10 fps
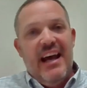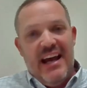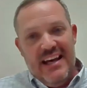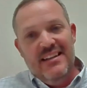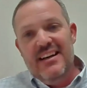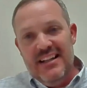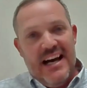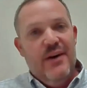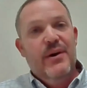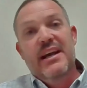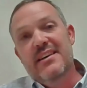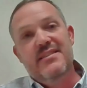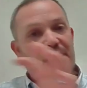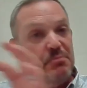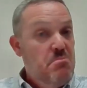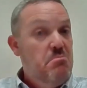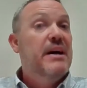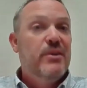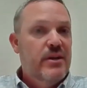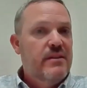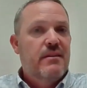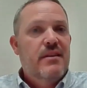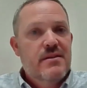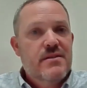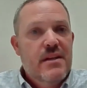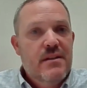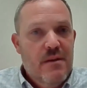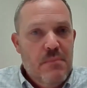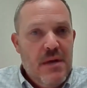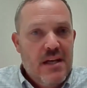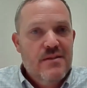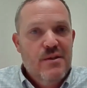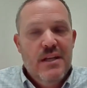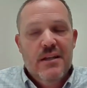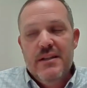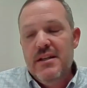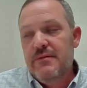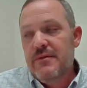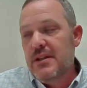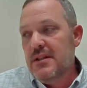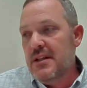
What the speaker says: and allowing us to be better at the things that make us uniquely different.